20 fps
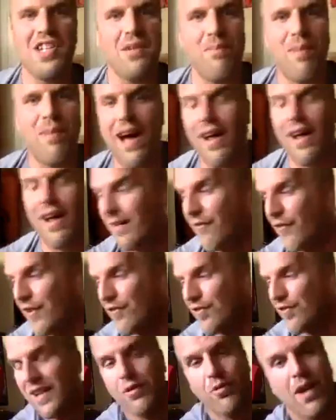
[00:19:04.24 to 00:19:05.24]
about it.
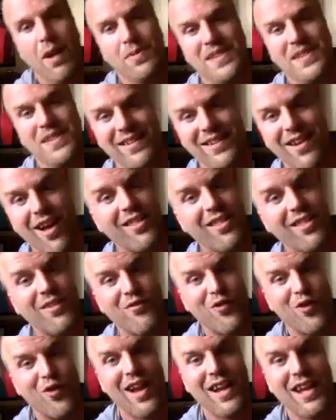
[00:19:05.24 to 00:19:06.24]
15 reps ain't nothing
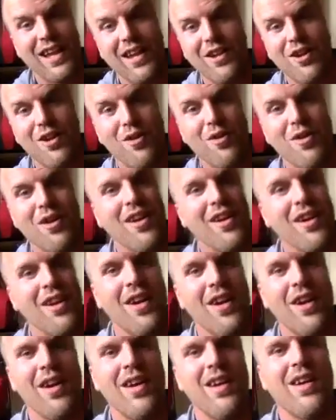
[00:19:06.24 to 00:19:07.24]
for any of you.
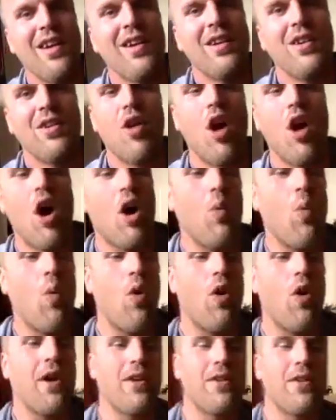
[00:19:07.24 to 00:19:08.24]
You're all
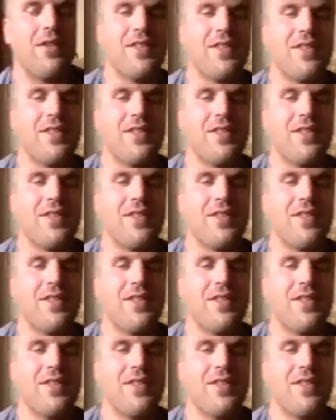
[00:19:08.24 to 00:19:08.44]
warriors.